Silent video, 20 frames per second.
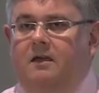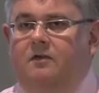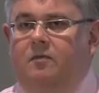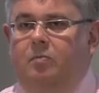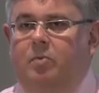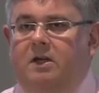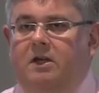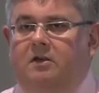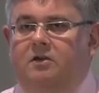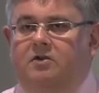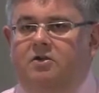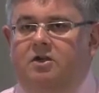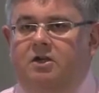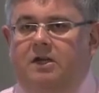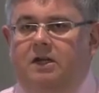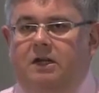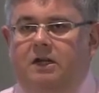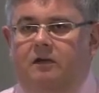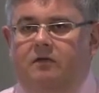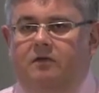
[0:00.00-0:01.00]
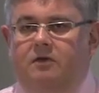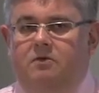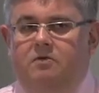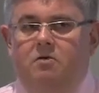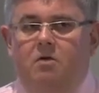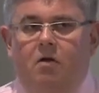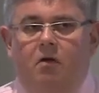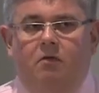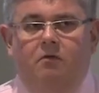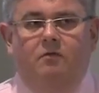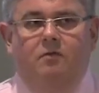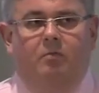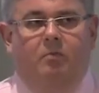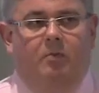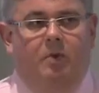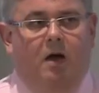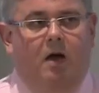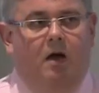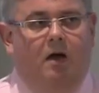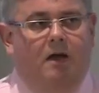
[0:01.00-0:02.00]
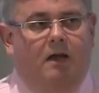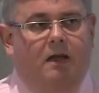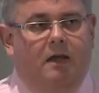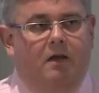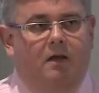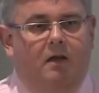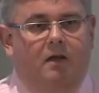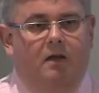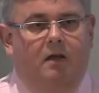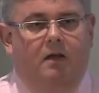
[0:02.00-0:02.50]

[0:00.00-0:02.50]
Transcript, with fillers: has been achieved not by